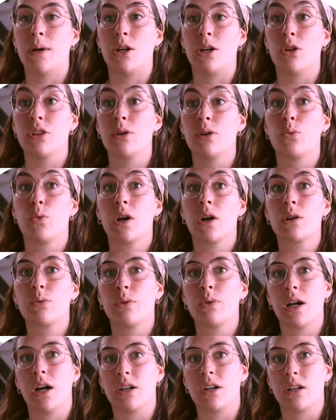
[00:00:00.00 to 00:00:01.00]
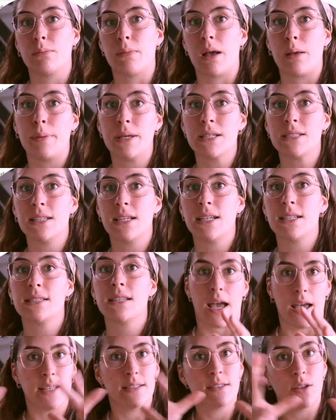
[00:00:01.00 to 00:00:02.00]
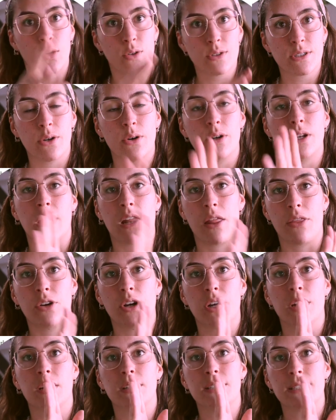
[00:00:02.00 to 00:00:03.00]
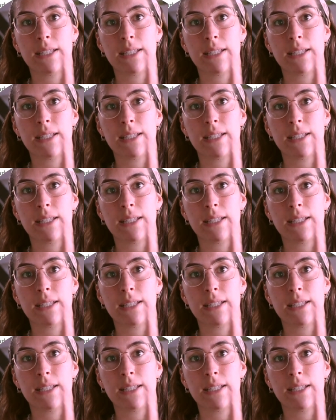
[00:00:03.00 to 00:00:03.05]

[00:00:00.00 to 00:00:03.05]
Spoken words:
and all the work regarding my business is also on another